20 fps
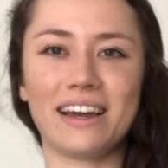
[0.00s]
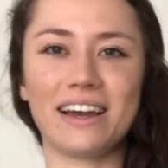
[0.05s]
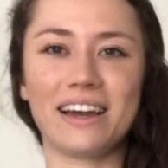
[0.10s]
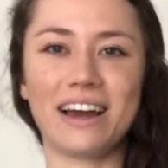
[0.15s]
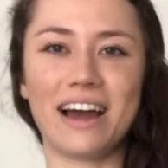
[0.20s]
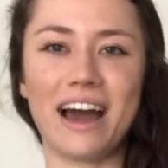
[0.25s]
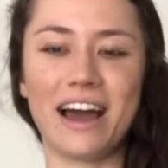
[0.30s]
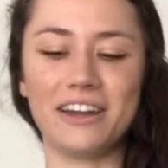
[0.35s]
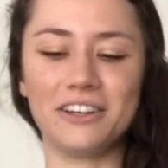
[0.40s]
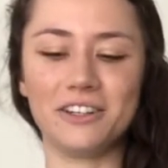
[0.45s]

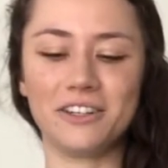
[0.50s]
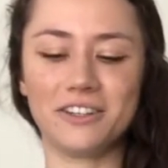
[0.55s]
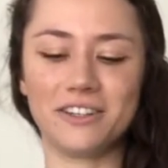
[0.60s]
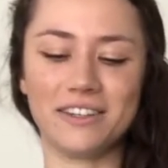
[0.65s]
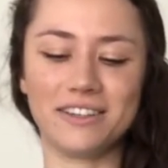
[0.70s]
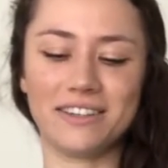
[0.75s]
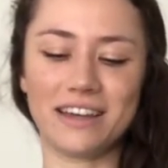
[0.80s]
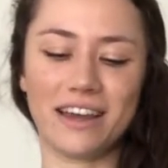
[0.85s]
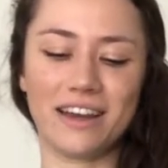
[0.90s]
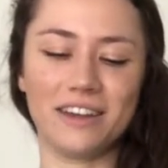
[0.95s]
I just
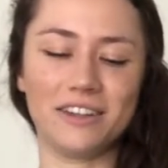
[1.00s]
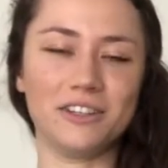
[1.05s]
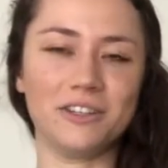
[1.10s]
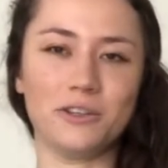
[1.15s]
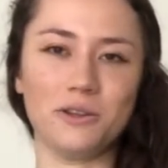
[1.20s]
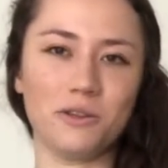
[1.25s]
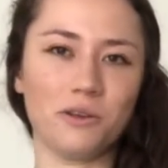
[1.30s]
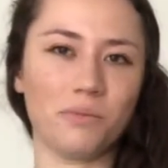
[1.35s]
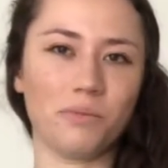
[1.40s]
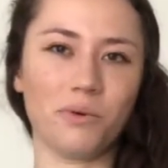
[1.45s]
decided to do
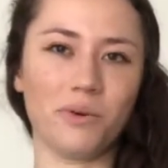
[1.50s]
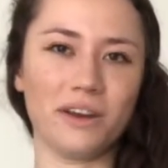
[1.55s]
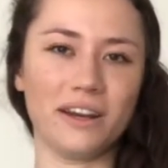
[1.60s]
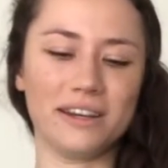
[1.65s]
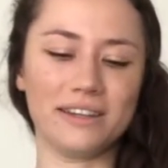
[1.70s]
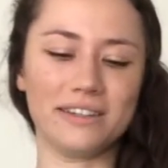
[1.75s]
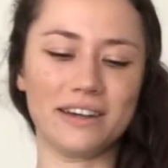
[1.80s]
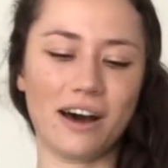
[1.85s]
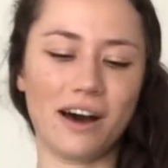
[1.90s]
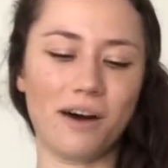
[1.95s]
the
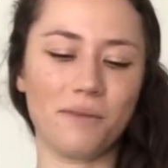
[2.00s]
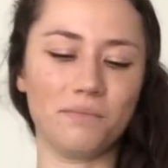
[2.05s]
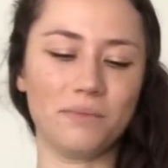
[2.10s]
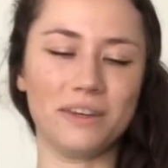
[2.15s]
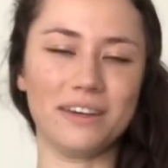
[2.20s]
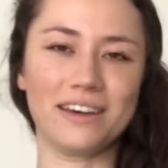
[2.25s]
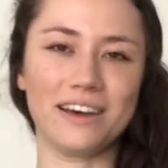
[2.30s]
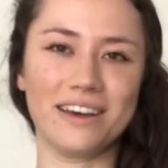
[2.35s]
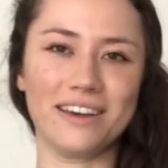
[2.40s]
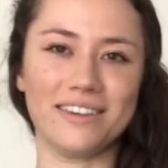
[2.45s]
pointed top
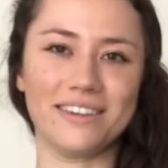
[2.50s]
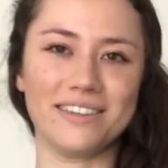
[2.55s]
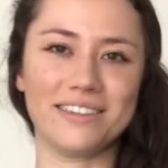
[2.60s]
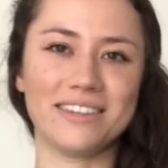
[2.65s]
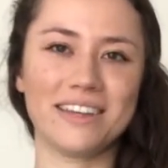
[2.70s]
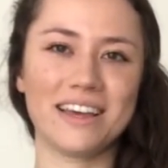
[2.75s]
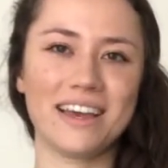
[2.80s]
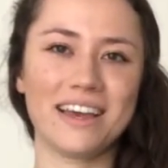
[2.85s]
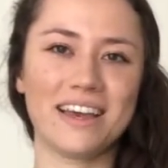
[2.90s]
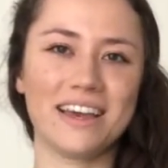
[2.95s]
because
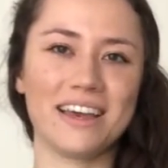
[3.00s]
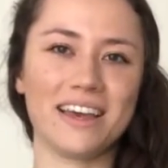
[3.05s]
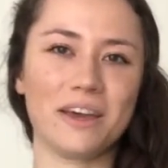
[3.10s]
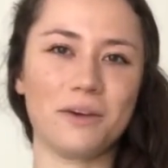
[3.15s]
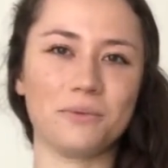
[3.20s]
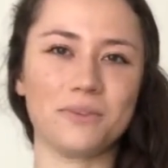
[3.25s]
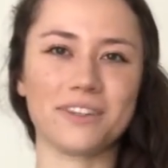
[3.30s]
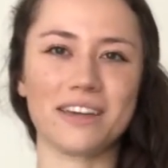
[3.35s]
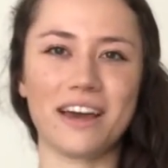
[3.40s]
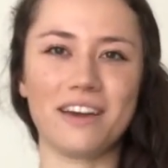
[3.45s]
it
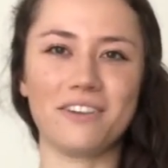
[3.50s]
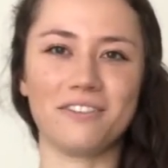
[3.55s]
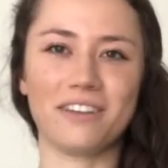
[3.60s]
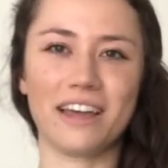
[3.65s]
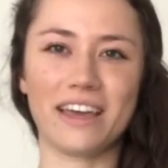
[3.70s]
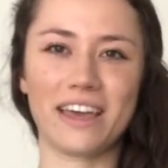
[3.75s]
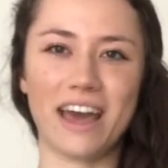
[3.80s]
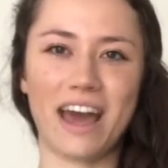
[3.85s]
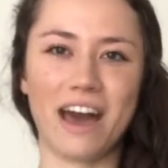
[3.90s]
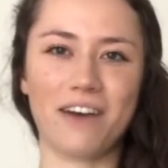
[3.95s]
was kind of
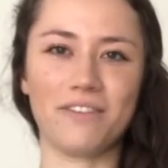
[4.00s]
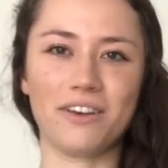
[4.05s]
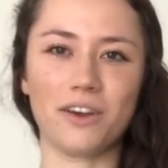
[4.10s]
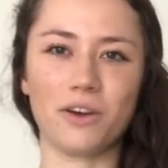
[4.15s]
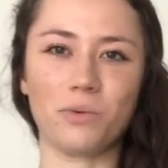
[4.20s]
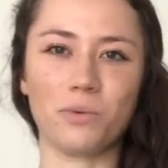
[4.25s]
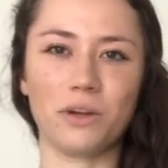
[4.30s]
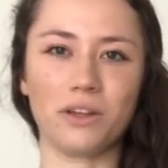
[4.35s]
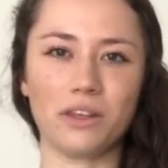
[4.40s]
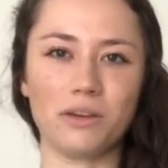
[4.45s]
like having a
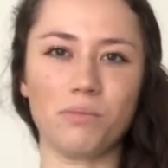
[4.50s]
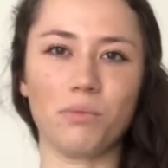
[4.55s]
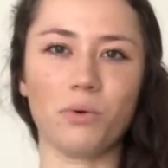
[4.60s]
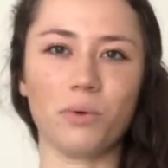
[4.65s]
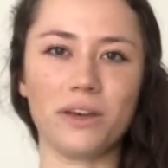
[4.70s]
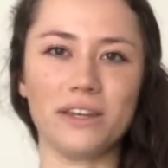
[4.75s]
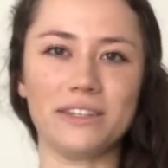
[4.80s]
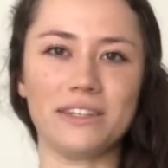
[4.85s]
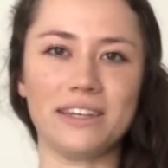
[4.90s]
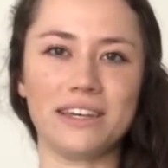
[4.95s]
really
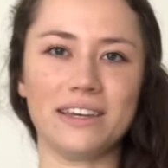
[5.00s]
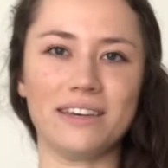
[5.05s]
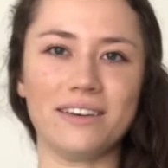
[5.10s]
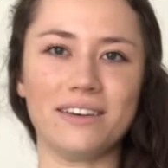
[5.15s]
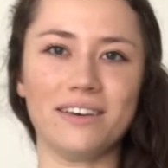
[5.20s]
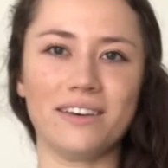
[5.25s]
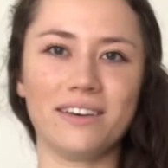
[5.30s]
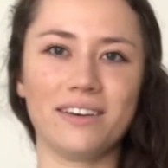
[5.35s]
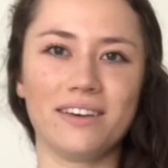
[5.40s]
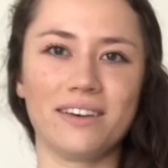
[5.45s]
pointed
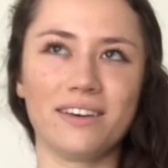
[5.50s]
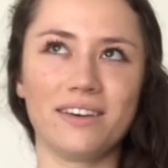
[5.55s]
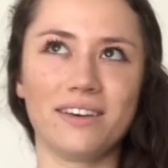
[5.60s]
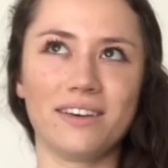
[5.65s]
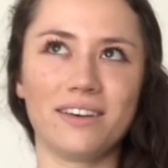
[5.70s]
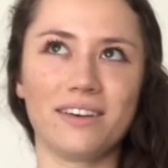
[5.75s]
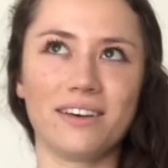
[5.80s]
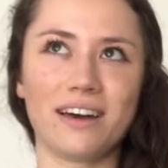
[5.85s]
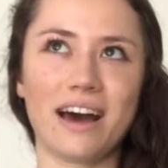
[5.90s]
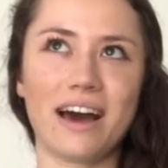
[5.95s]

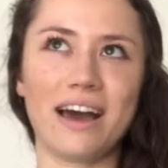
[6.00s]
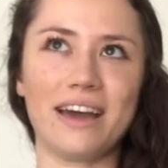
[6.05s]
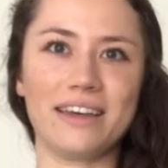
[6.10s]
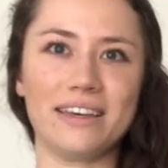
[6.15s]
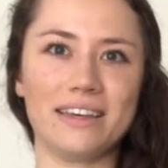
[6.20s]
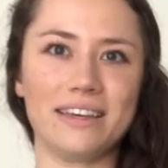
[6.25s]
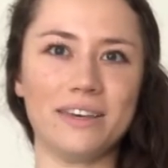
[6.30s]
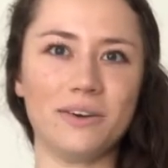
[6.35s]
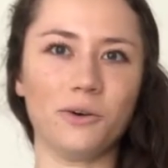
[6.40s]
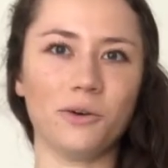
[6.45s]
high
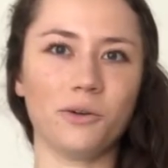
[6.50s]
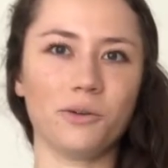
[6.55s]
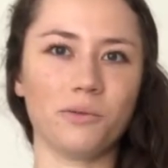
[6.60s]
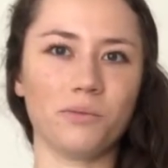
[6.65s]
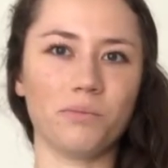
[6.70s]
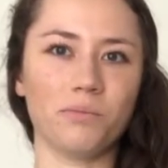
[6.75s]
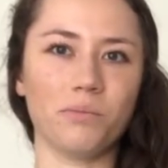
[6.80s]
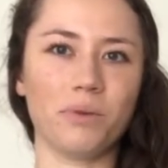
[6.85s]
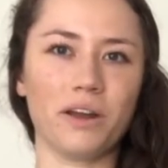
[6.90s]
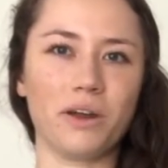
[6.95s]
heel,
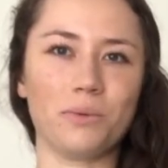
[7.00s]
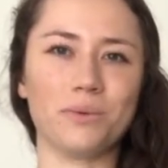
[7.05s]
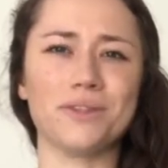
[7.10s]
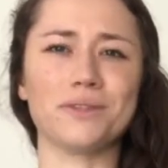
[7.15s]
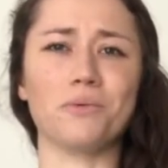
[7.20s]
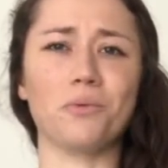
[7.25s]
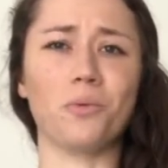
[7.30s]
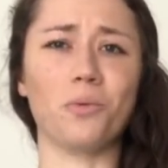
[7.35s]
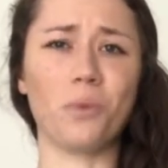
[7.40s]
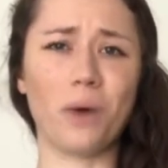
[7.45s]
but it was
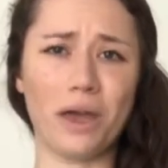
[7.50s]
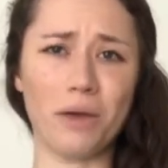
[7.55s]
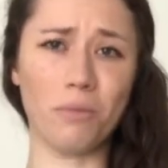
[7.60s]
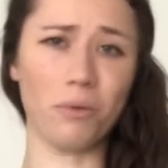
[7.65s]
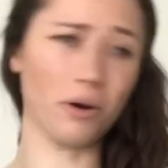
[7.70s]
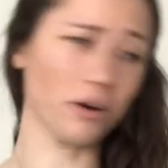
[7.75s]
way more